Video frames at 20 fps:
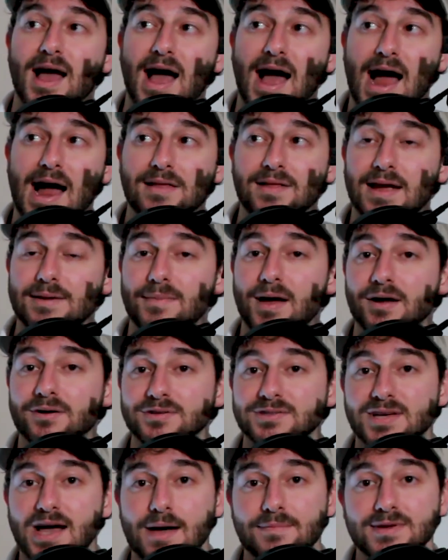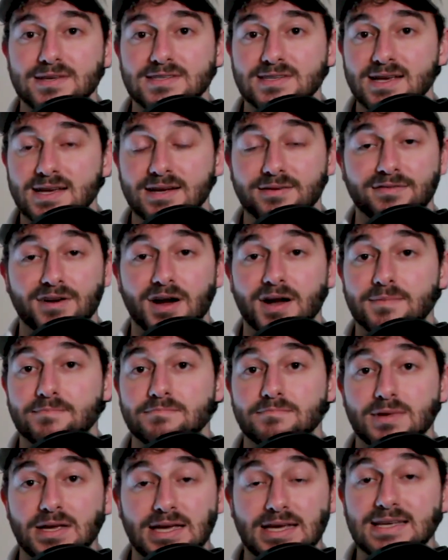I like Michael Thomas in a very
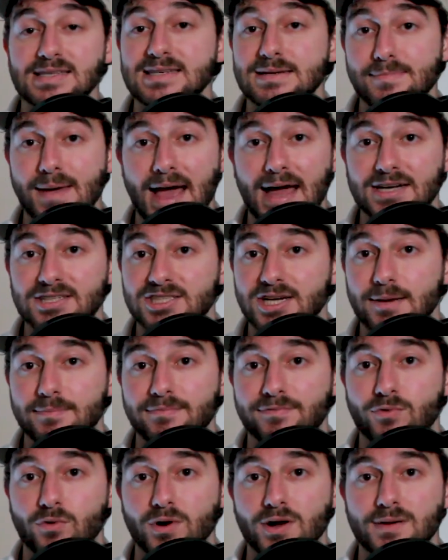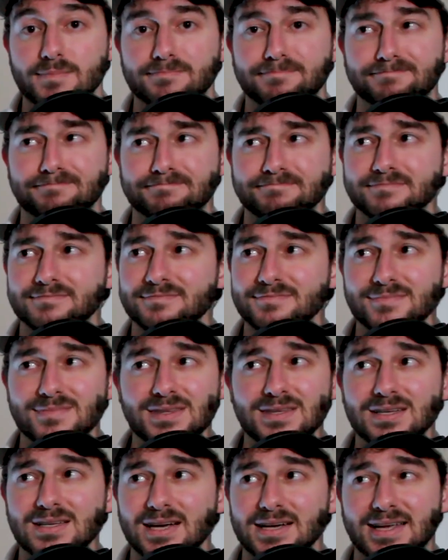easy matchup for him
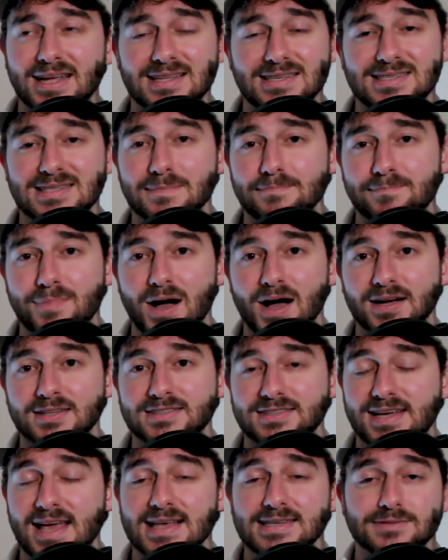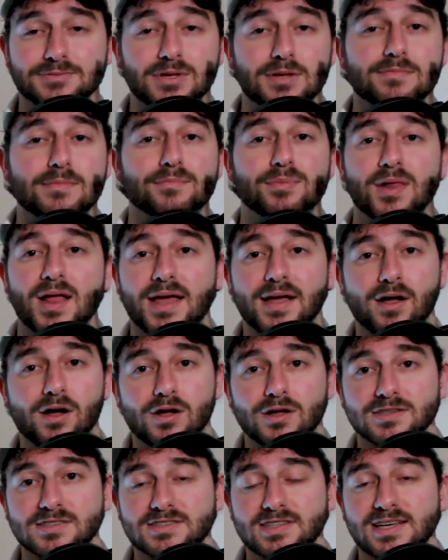against the Bucs. He hasn't really been playing
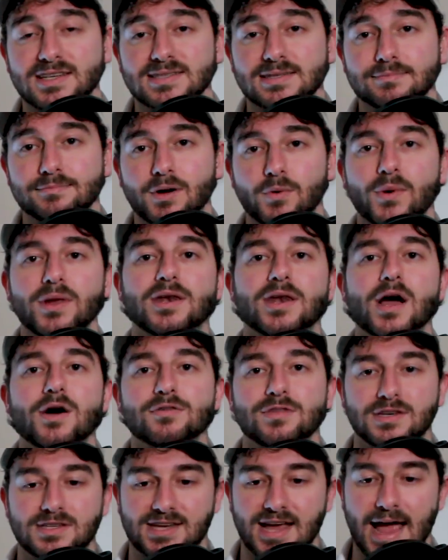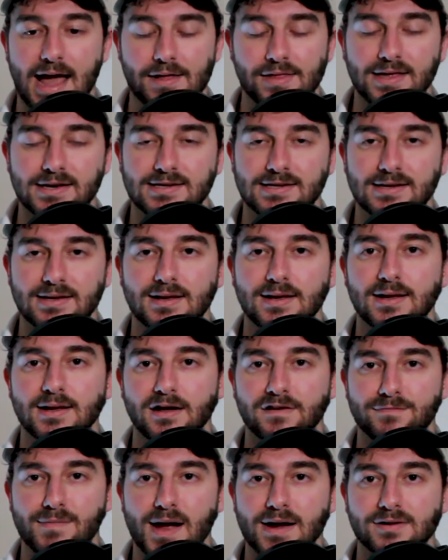all season, but we know the talent
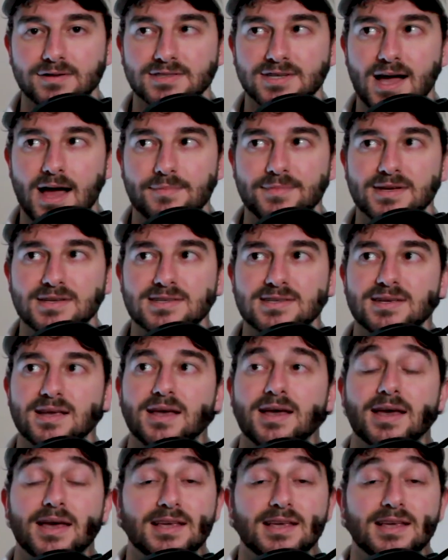of Michael Thomas.